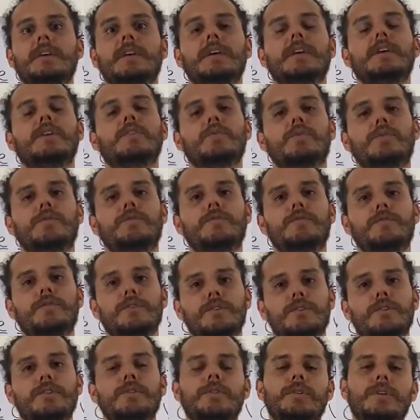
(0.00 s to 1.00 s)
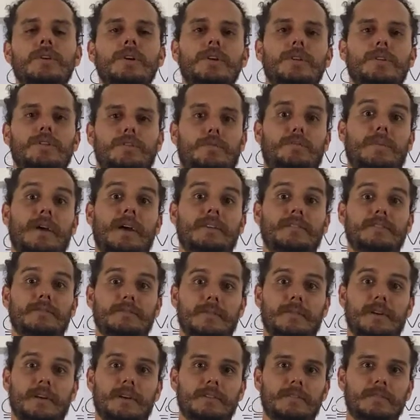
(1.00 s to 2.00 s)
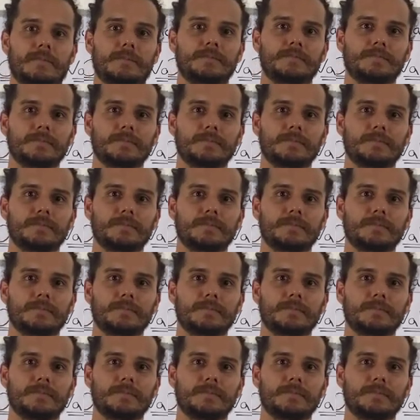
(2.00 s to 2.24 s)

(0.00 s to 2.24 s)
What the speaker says: in order for you to maximize.